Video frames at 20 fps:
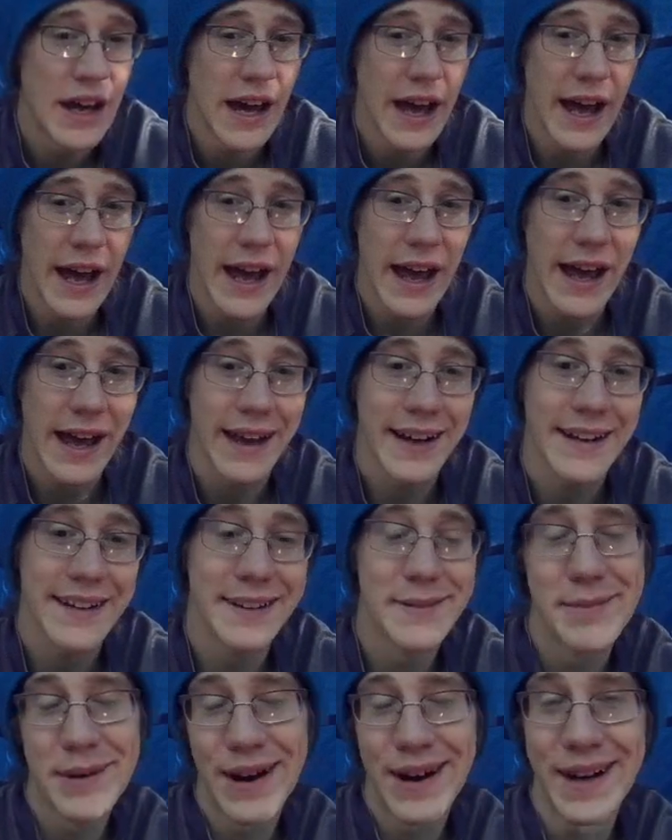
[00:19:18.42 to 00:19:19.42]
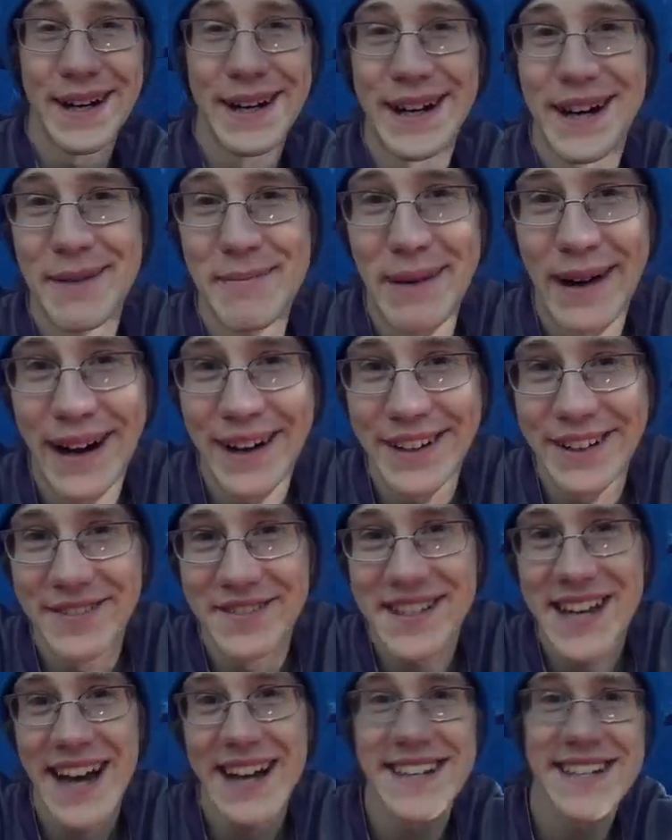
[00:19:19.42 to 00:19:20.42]
And he brought a bottle of
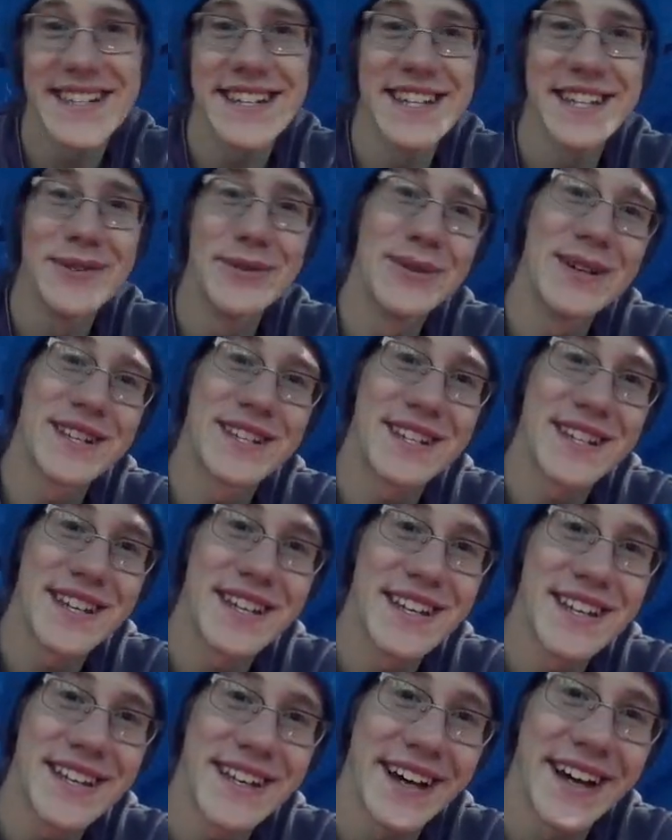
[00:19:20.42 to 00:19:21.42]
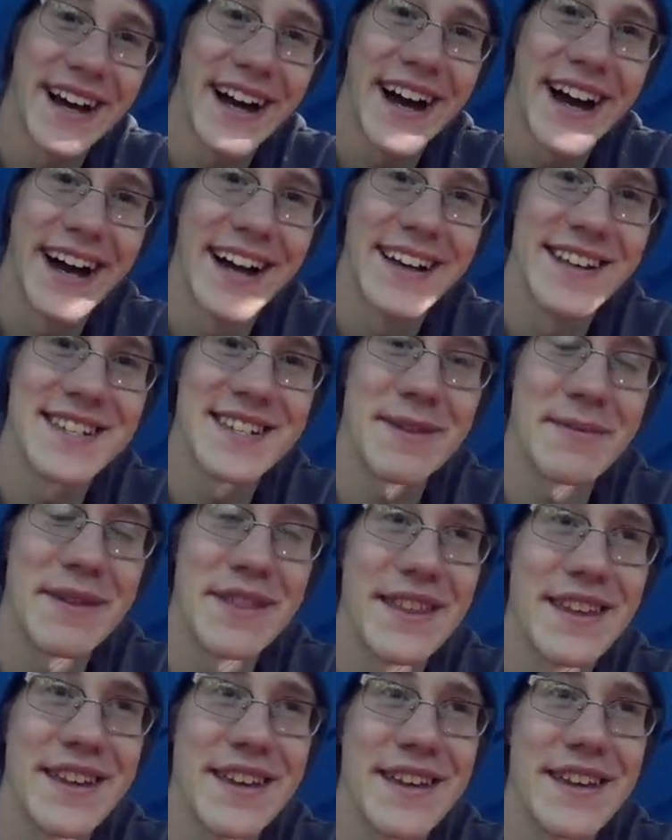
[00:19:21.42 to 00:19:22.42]
Tennessee whiskey, some of
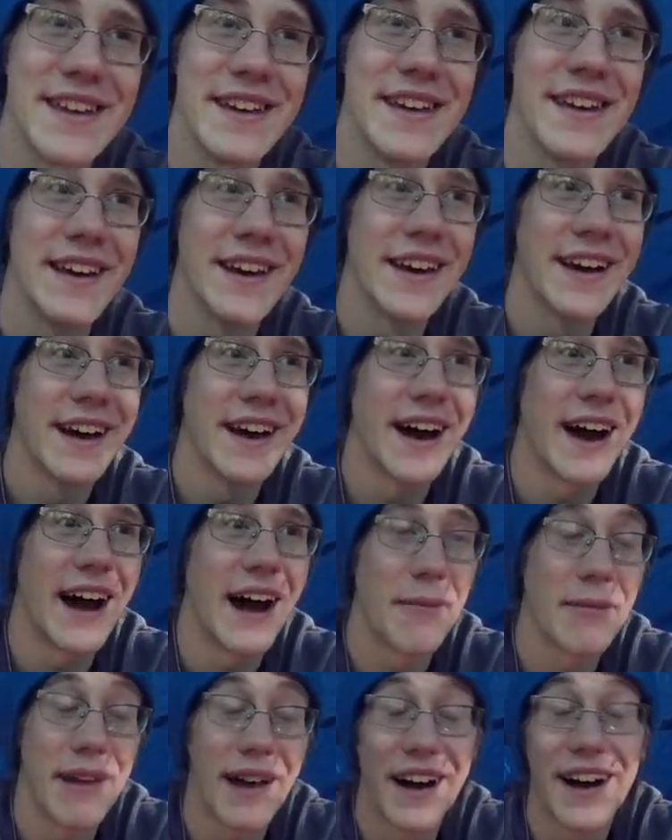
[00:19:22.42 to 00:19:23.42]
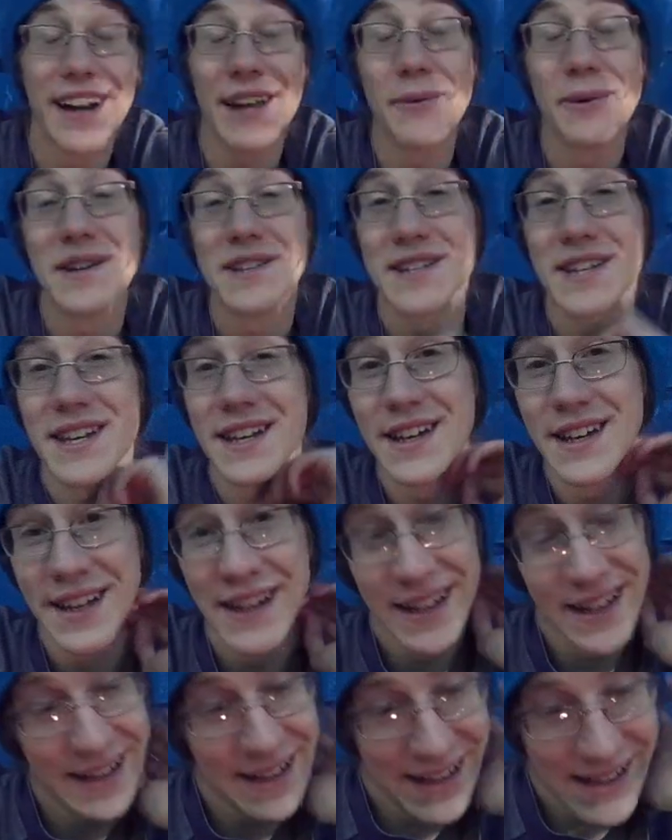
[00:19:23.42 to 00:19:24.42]
the honey whiskey,
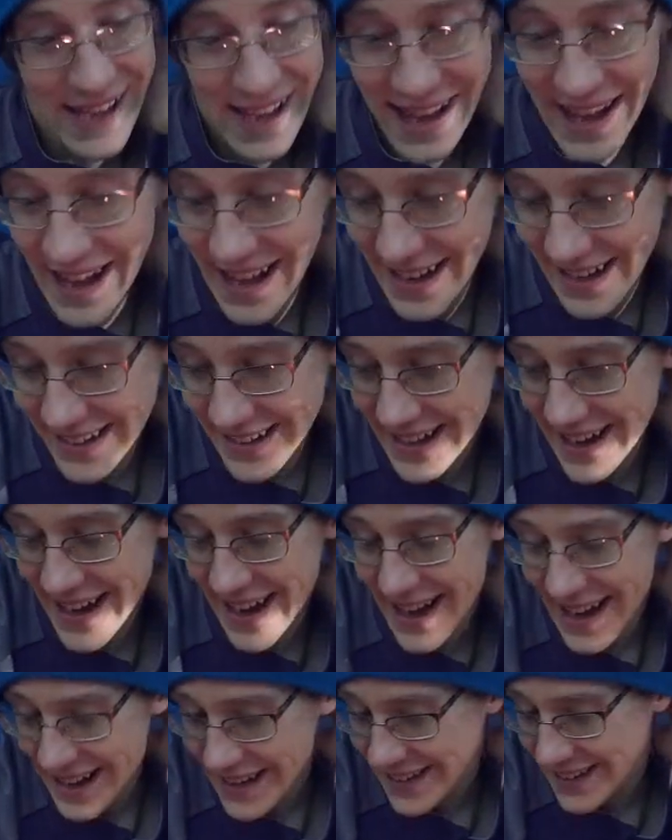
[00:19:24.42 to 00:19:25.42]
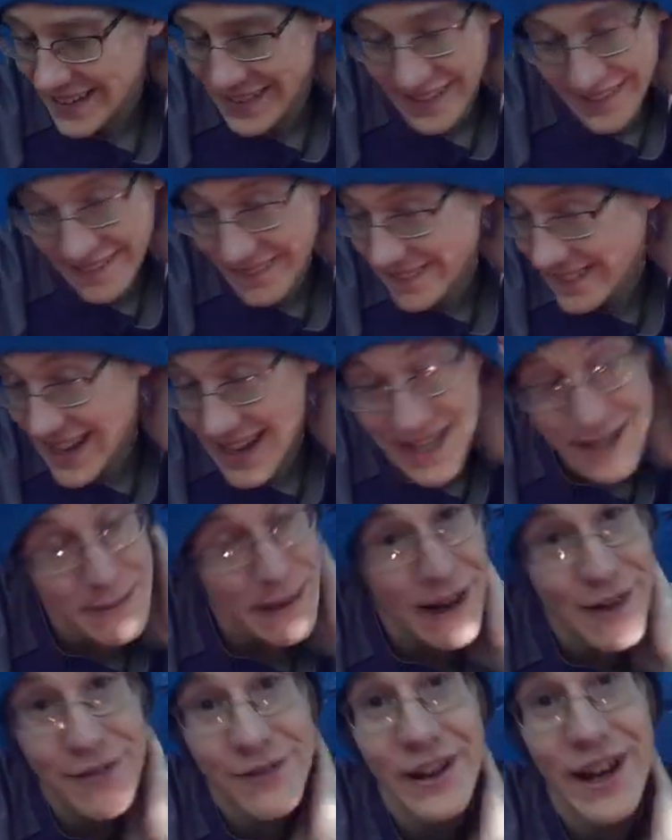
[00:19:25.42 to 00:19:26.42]
and that's
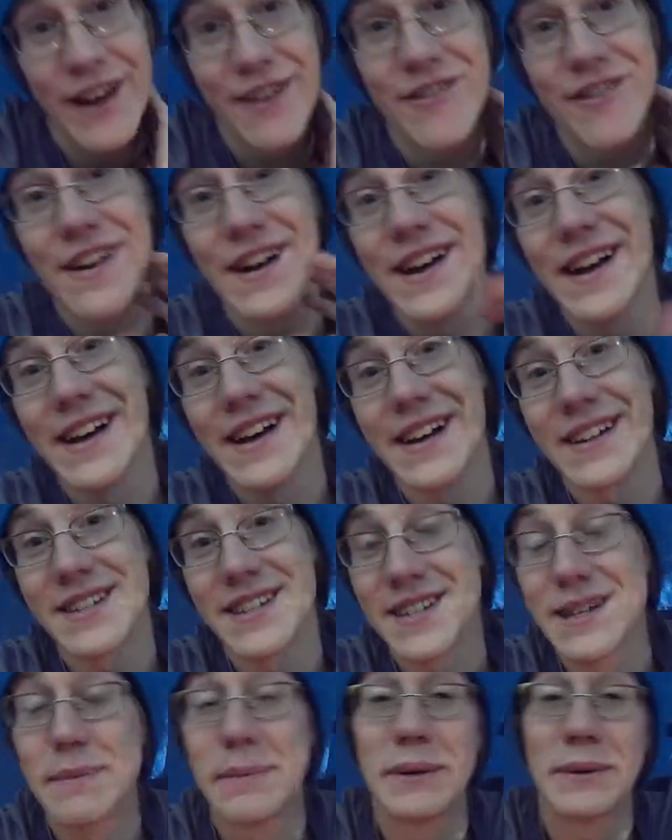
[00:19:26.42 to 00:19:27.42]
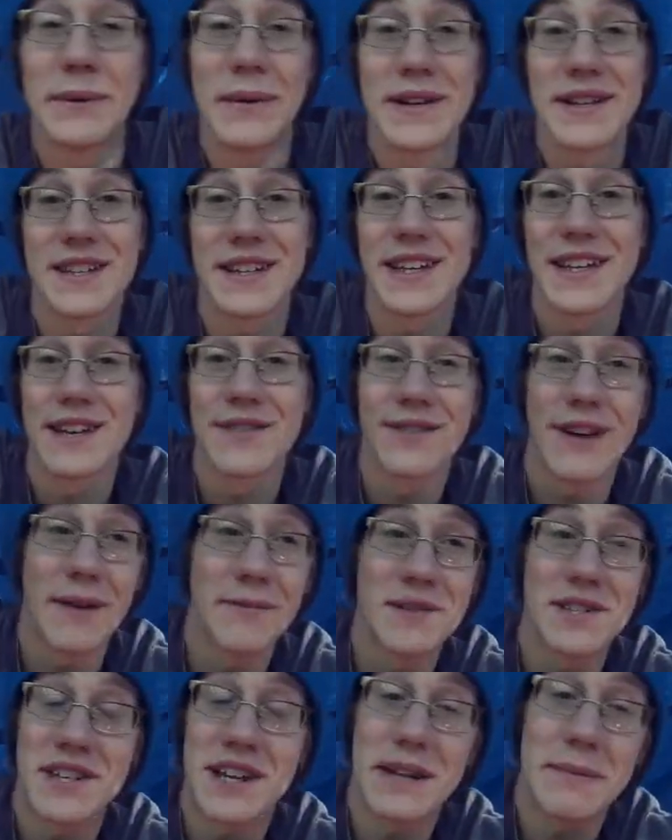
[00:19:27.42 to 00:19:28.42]
my favorite sipping whiskey. If I'm
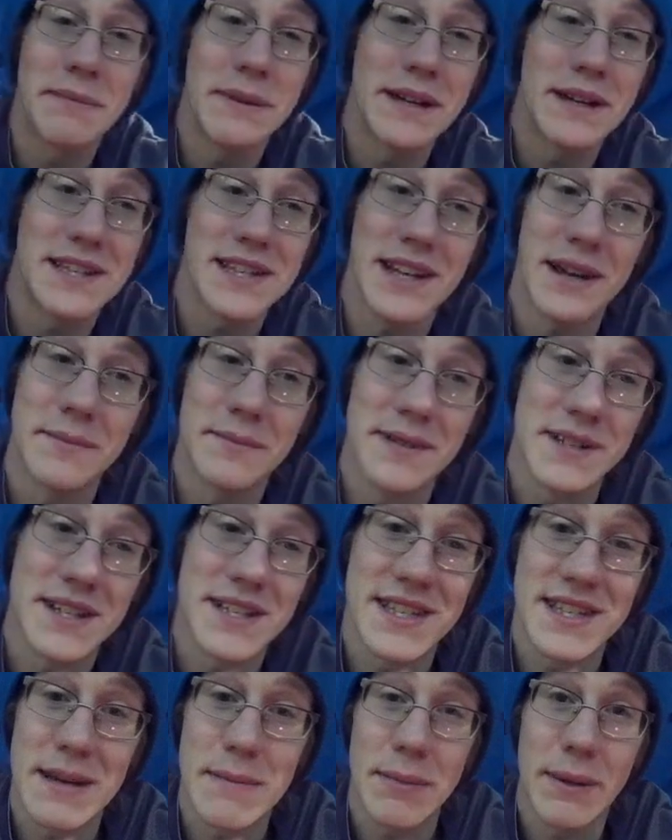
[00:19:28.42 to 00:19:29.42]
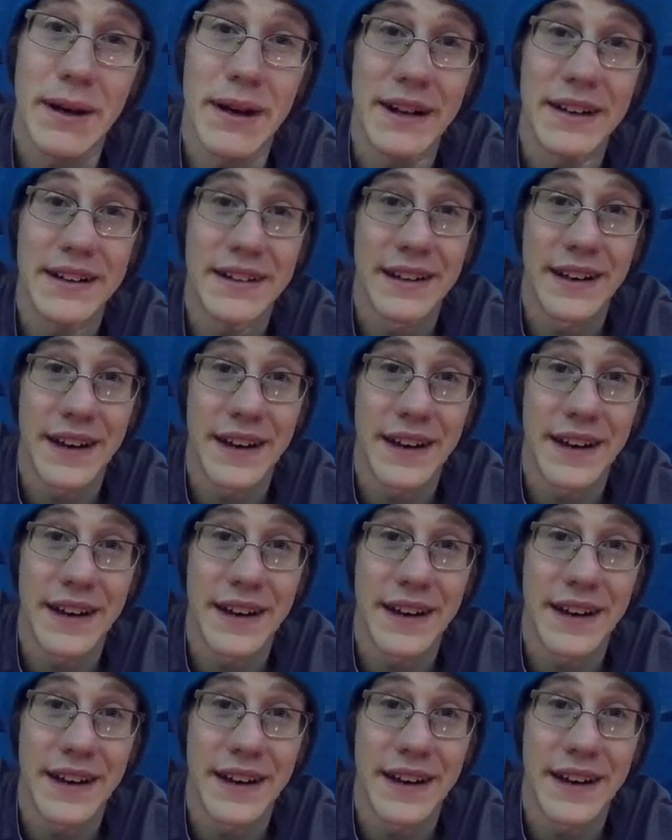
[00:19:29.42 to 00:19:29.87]
just going to pick something to sip on,